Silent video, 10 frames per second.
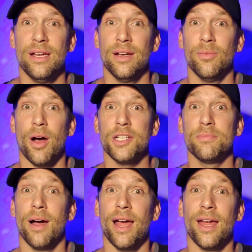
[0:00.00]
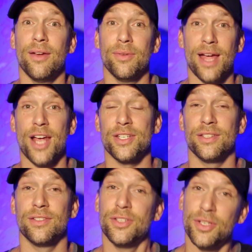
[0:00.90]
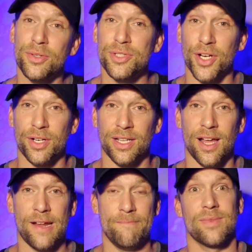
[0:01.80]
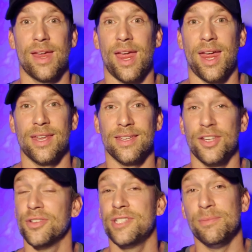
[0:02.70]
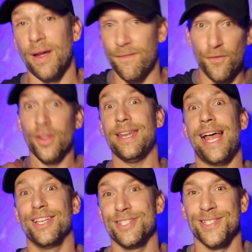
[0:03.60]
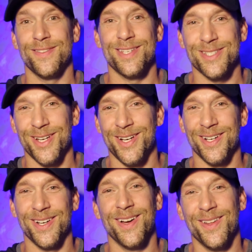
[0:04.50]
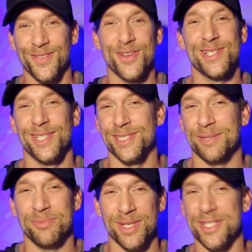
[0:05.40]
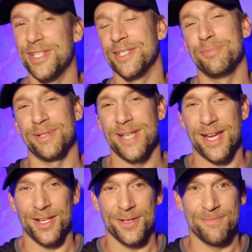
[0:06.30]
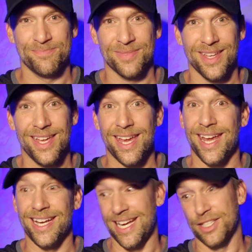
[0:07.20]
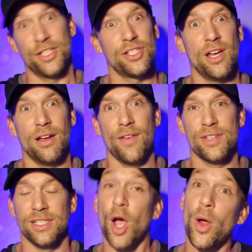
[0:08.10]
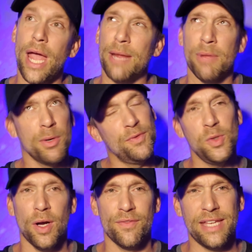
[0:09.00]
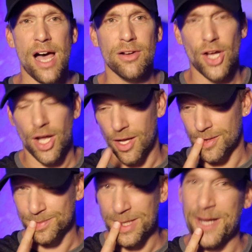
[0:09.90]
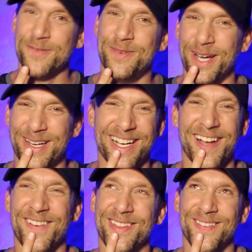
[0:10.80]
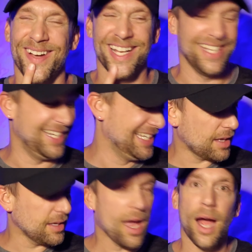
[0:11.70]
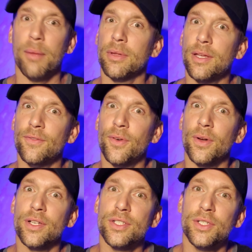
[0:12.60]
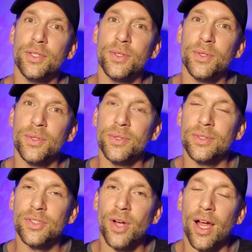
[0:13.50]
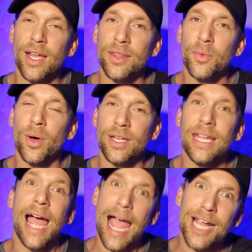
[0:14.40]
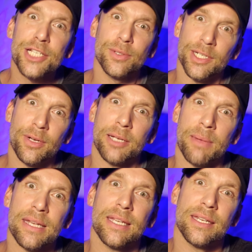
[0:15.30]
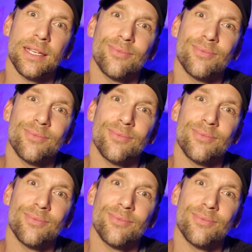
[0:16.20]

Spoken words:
watch my reaction to Starting Line and you'll see my full analysis of that song on first listen, but it's just spectacular. And I took a shot, obviously. Oh yeah, and my review of the alcohol of the vodka. Yeah, I'm looking forward to trying the one he actually recommended.